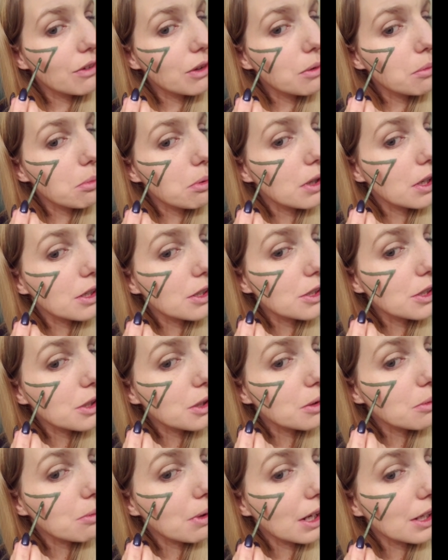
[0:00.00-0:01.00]
If you put
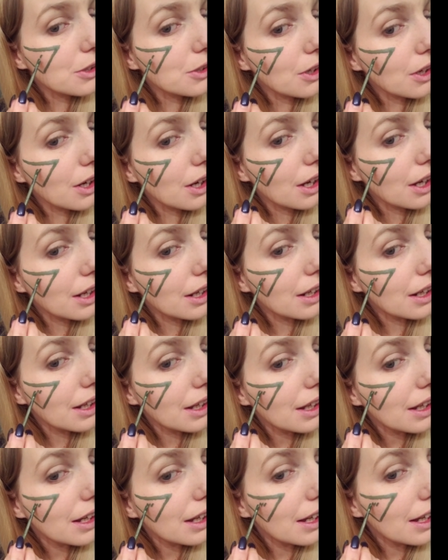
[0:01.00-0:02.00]
too much on,
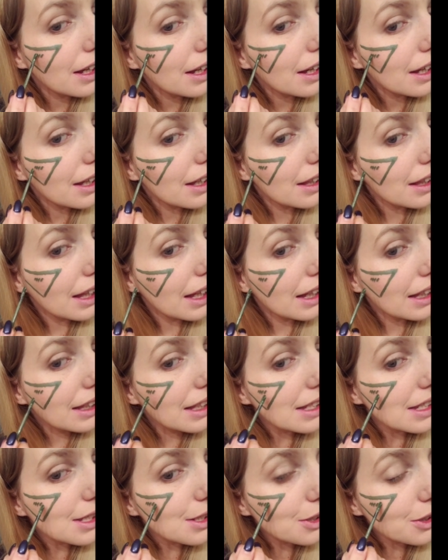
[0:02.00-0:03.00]
like
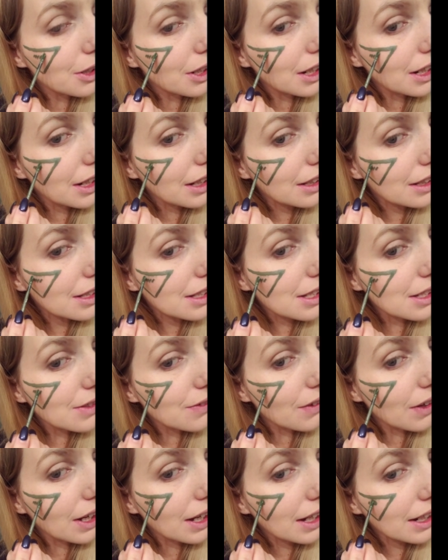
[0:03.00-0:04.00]
this is great, this
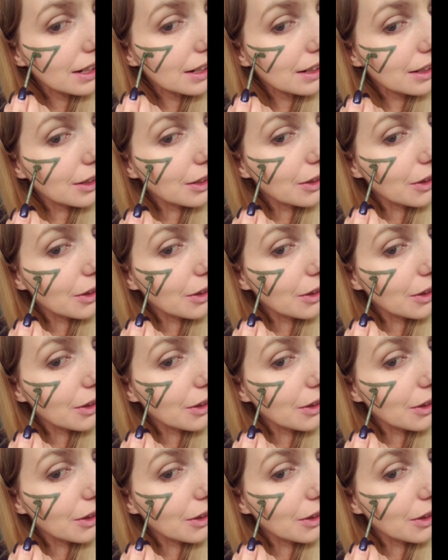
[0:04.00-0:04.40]
is fine,